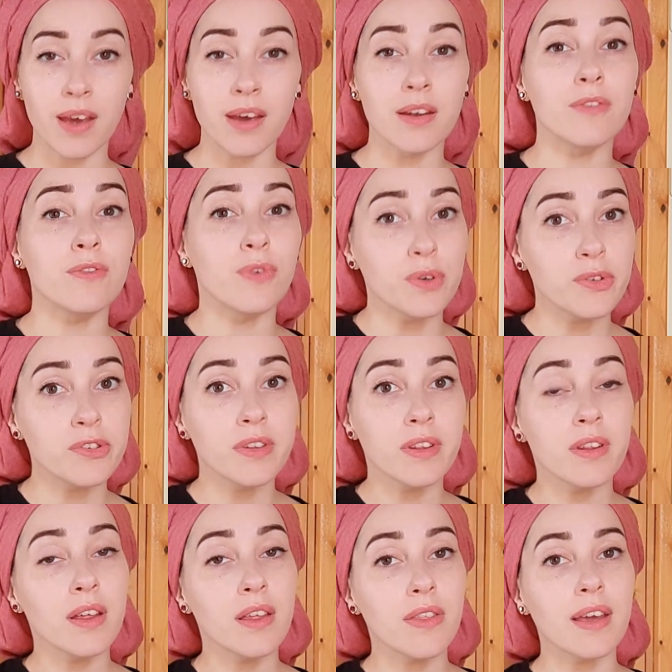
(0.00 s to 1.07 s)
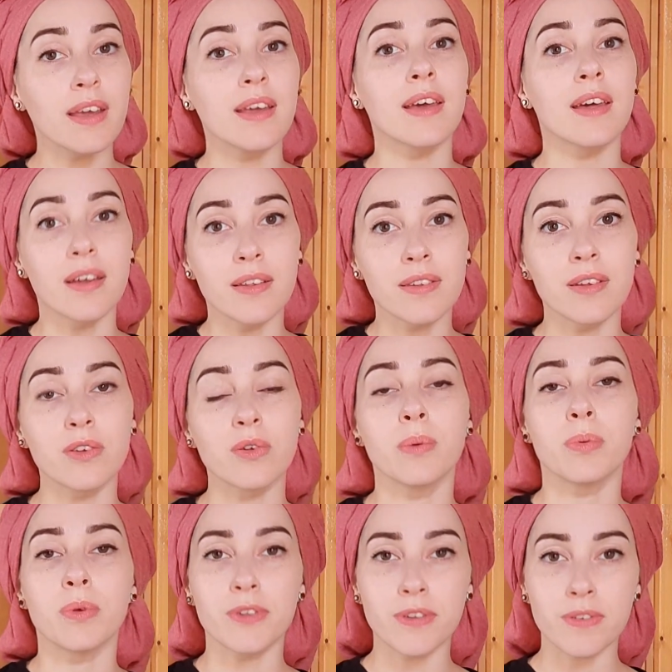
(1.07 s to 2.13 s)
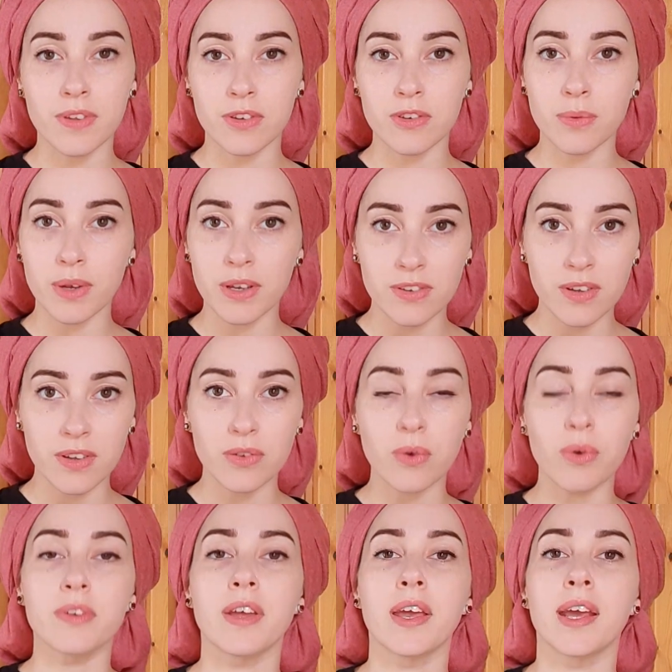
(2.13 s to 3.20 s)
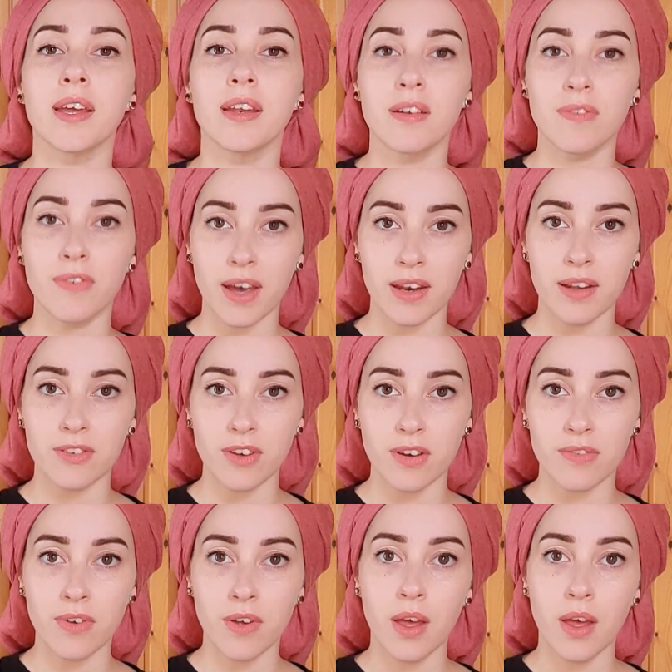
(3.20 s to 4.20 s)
And unfortunately, they can get us into abusive situations or taken advantage of.